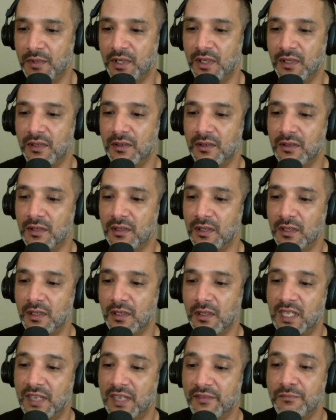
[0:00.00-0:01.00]
or you
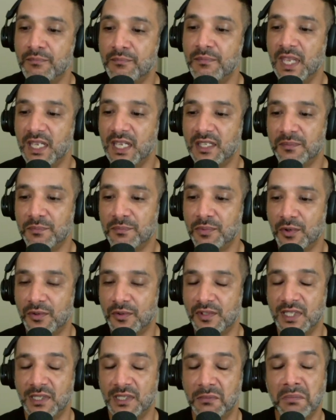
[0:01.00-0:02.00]
give mixed
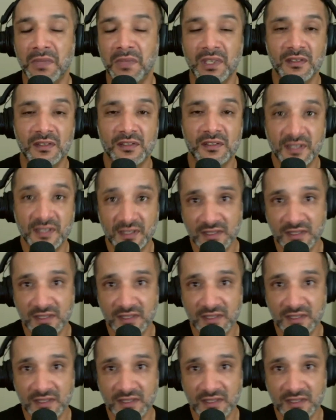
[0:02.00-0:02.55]
protein meals?